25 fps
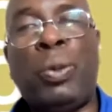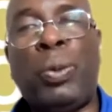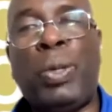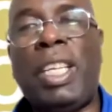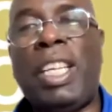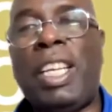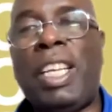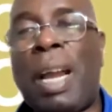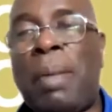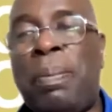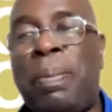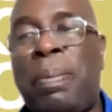
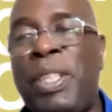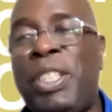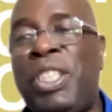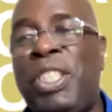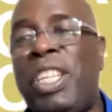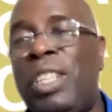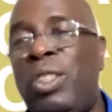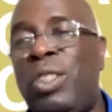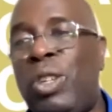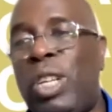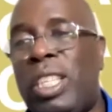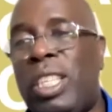We
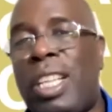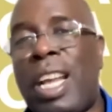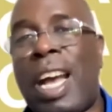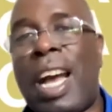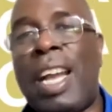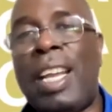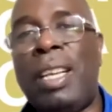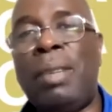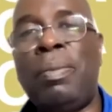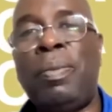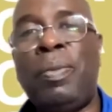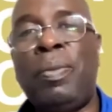appreciate your
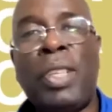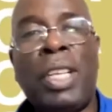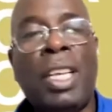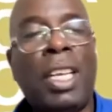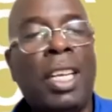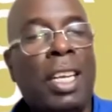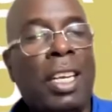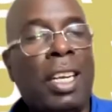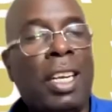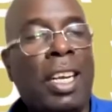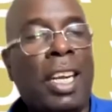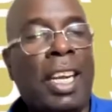time,
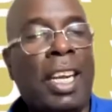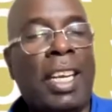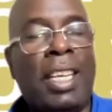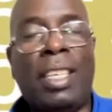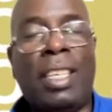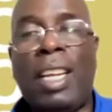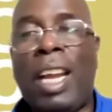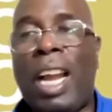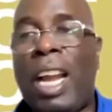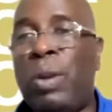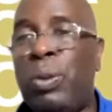and